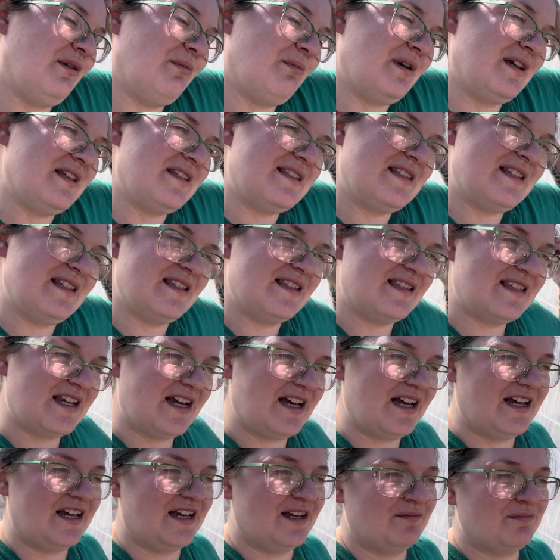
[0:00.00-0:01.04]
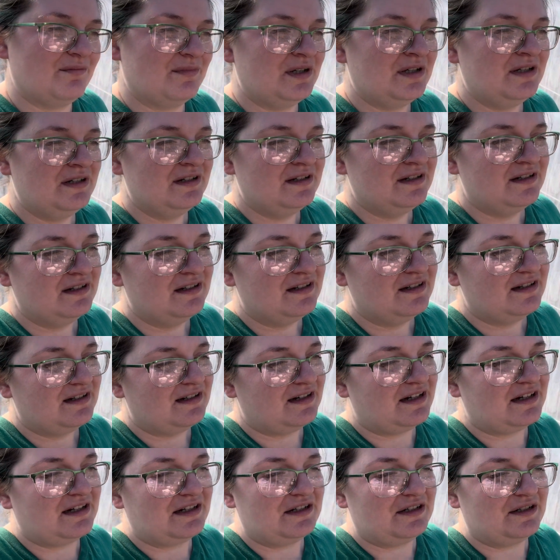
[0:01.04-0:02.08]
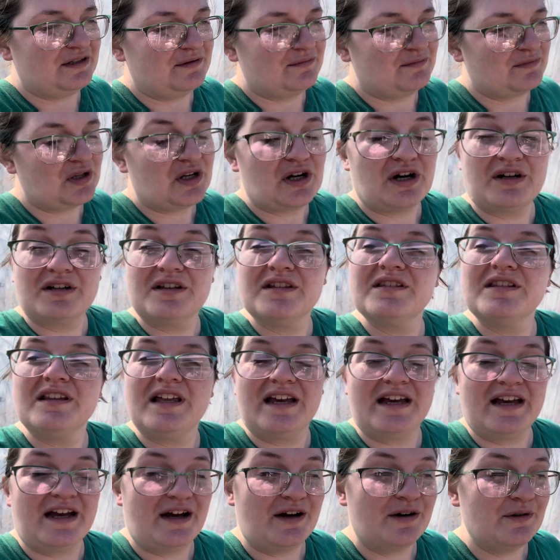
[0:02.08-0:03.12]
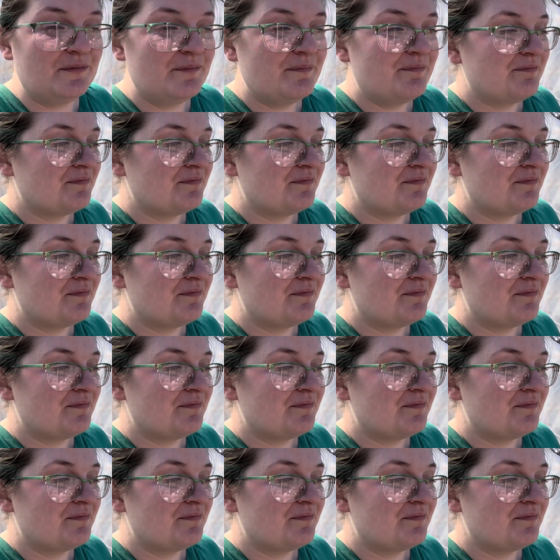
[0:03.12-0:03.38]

my SeedTime garden layout,